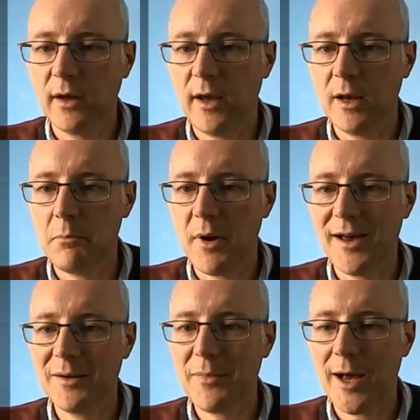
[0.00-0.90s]
in a
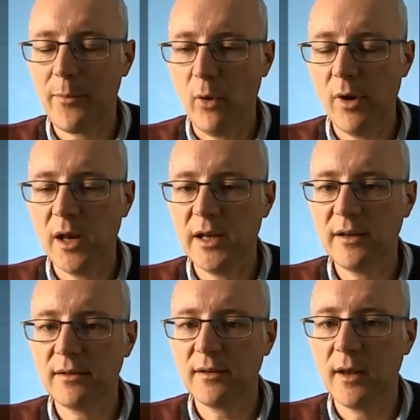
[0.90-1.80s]
mind map or a
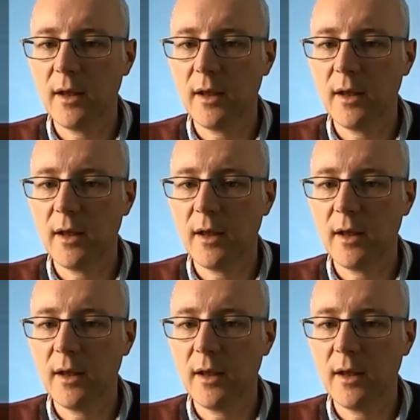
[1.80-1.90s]
list